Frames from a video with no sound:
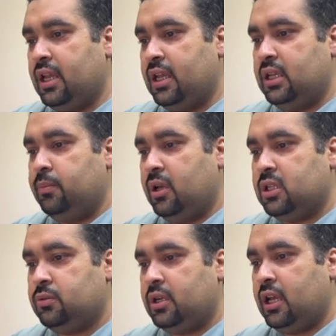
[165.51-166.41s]
any
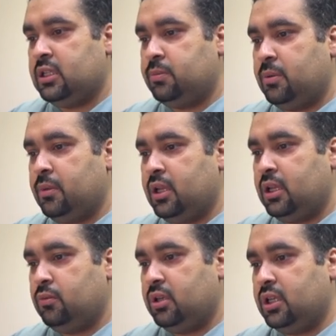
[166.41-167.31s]
password as per my
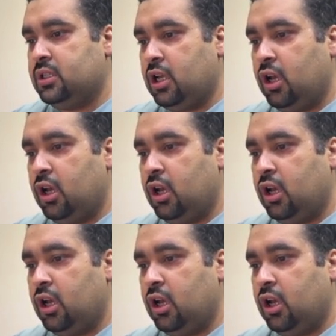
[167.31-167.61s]
convenience.